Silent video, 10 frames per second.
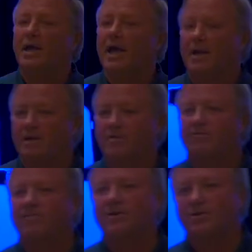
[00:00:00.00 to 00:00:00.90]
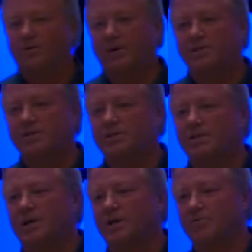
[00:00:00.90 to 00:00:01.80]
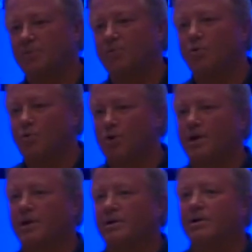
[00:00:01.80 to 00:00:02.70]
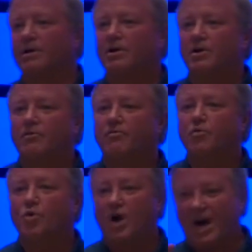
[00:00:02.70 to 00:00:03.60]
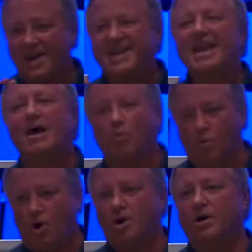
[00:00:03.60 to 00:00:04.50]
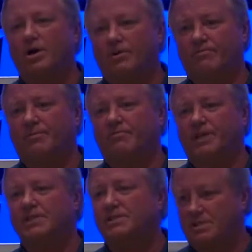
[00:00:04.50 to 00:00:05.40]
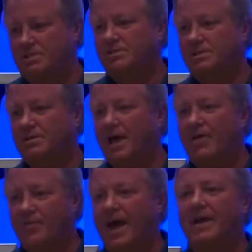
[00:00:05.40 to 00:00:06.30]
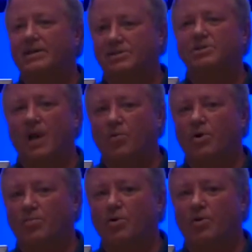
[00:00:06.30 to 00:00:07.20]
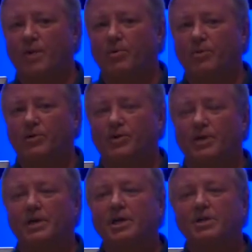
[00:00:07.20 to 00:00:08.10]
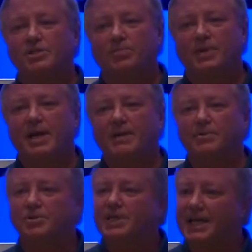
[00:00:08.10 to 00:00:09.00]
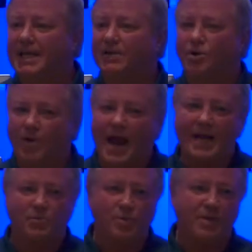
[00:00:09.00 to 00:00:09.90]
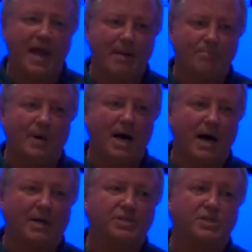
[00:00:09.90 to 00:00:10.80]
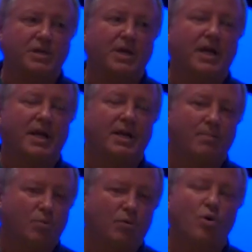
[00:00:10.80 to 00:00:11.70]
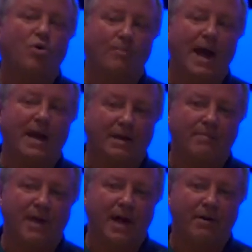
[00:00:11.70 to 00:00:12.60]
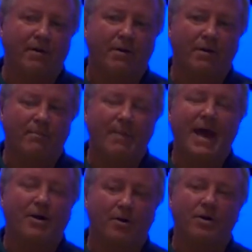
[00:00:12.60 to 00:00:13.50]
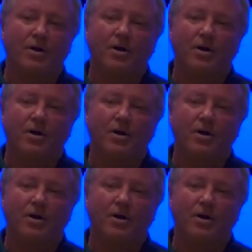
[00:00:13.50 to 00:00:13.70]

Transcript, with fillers: and configuration and reporting for a network of devices. And that is network programmability to be able to interact with that box in a programmatic matter, manner